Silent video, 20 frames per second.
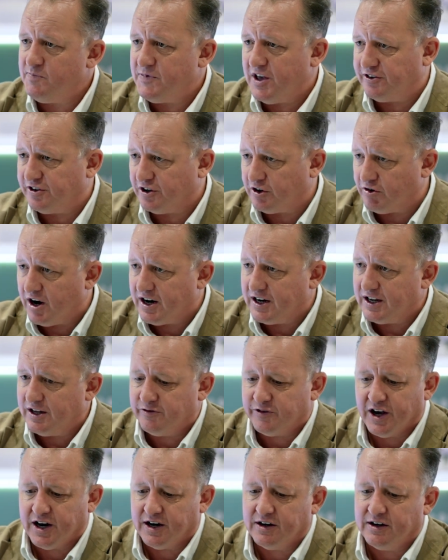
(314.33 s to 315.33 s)
It's a great
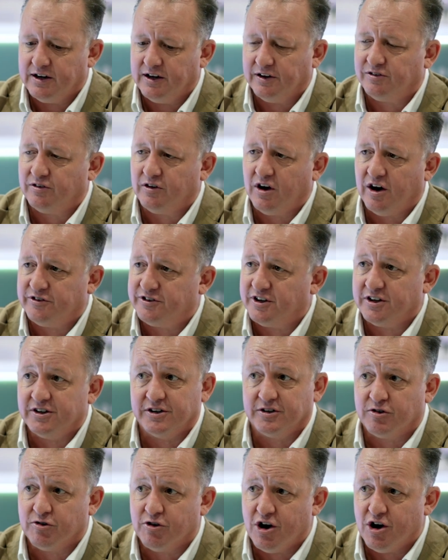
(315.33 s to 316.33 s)
event. I've seen
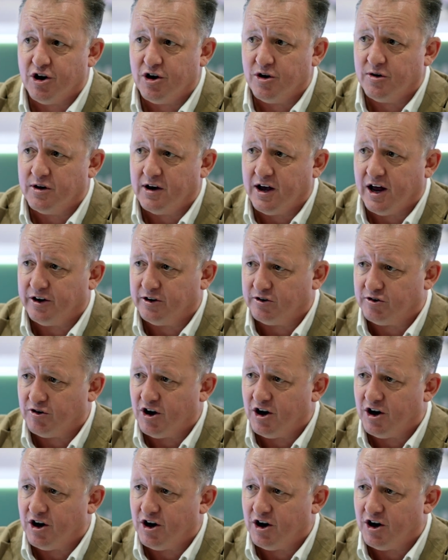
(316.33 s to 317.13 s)
it grow, and